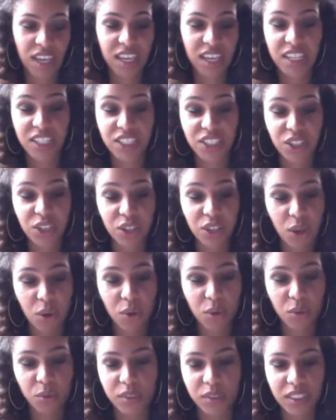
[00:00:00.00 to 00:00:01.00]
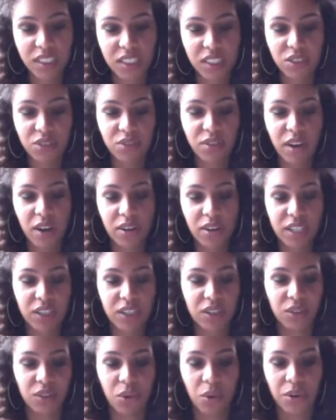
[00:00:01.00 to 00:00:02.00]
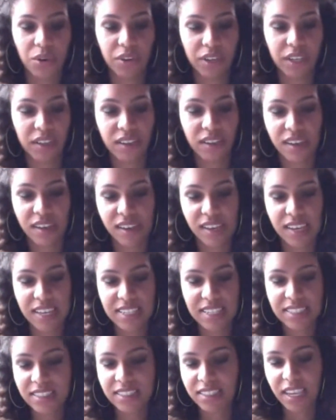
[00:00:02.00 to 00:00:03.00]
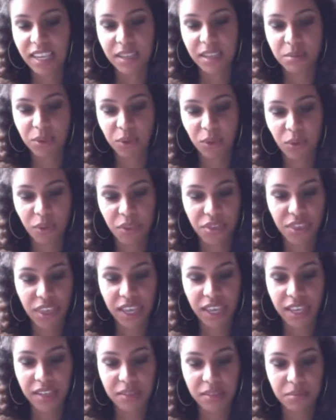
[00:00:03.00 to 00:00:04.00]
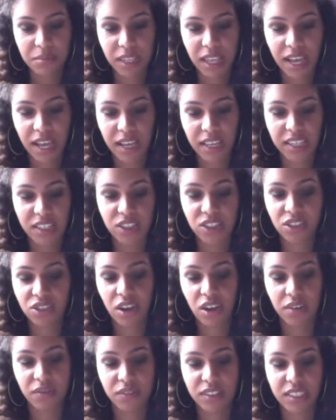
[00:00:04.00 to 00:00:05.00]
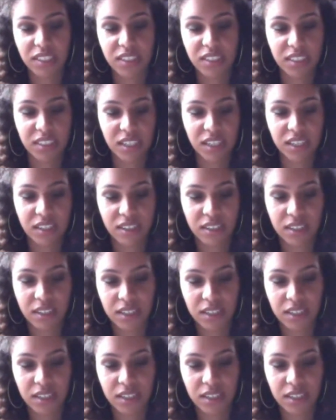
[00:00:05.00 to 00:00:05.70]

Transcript: His cloak was his crowning glory, sable, thick and black and soft as sin.